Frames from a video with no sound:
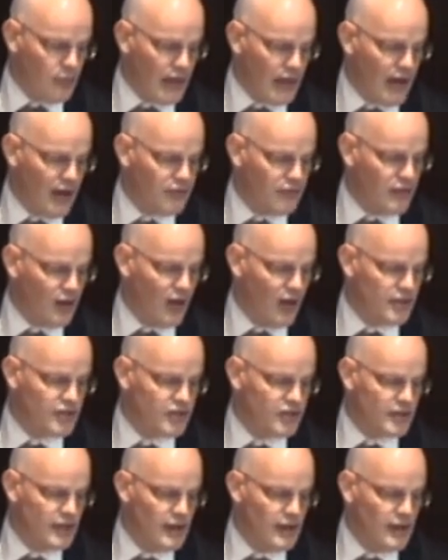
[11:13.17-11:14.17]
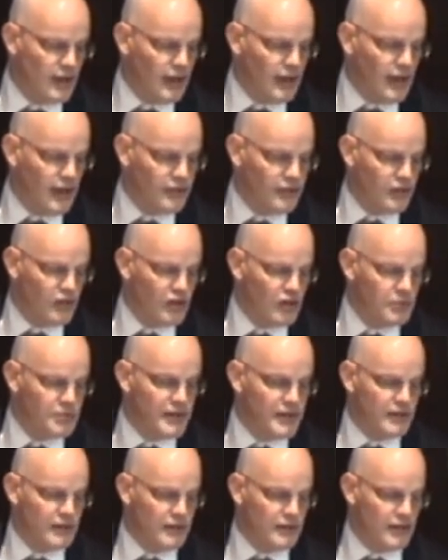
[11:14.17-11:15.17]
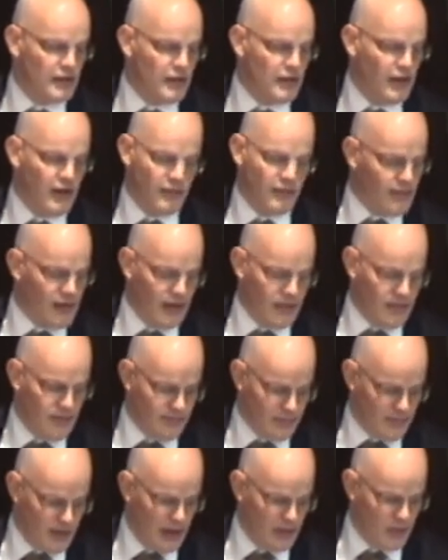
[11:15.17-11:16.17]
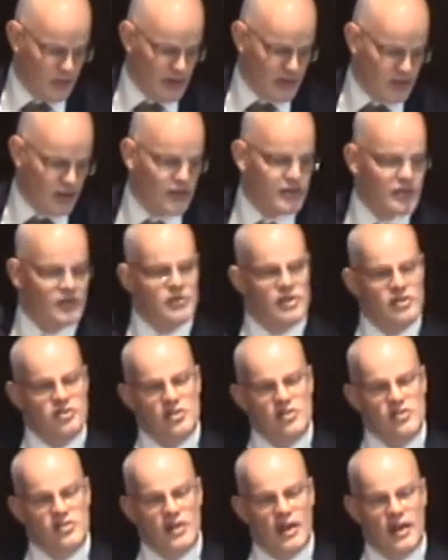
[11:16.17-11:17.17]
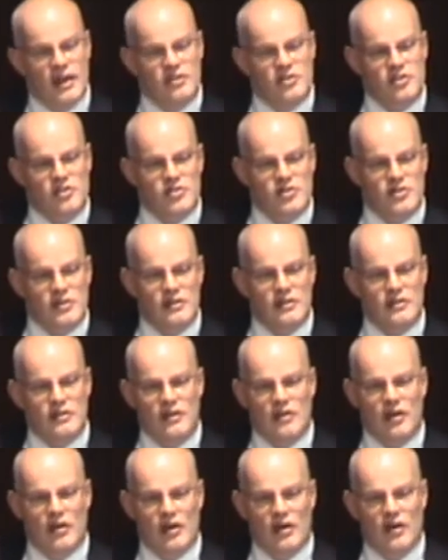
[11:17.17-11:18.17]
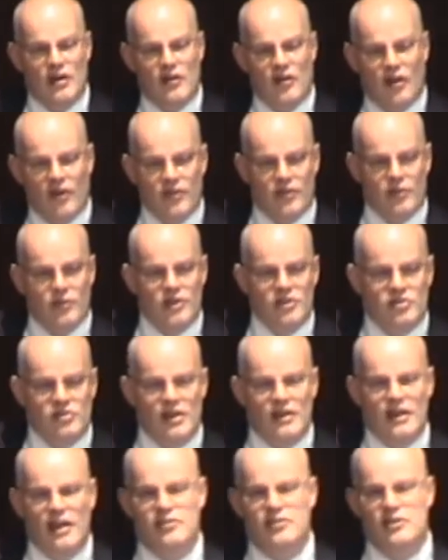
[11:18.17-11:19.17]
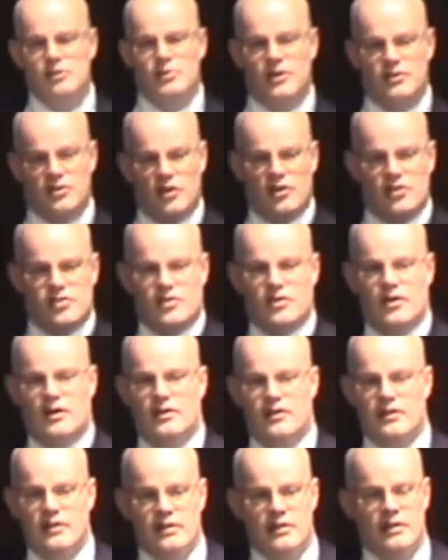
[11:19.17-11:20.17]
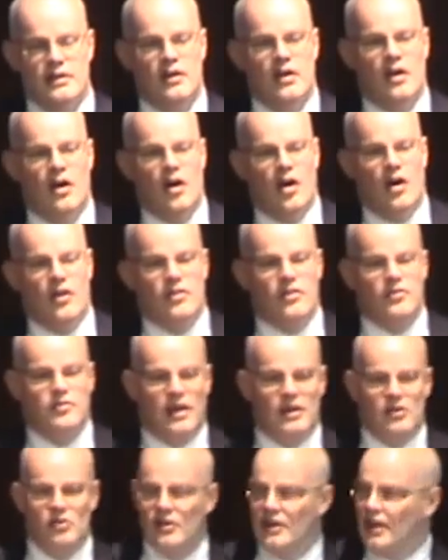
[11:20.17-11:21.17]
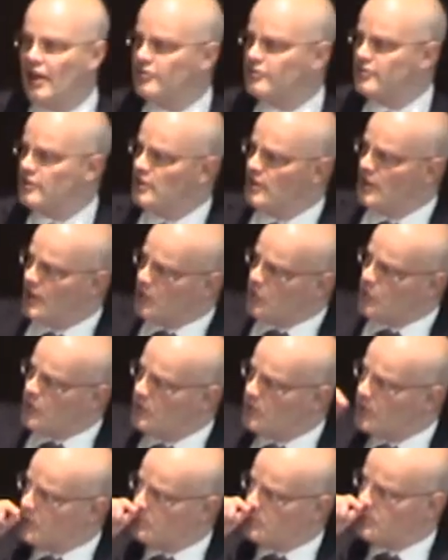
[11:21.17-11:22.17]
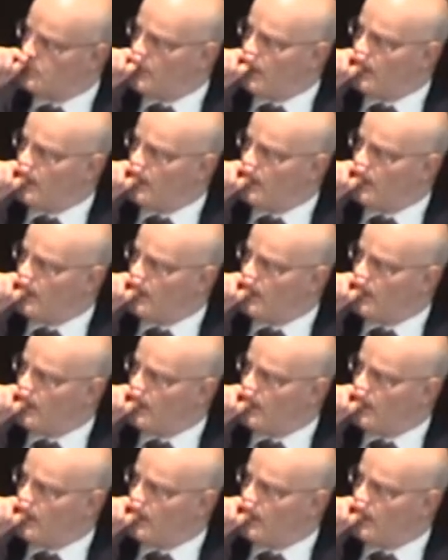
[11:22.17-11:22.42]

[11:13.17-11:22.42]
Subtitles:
we have launched a European resource efficiency agency on the regional level, but also on the federal level. We would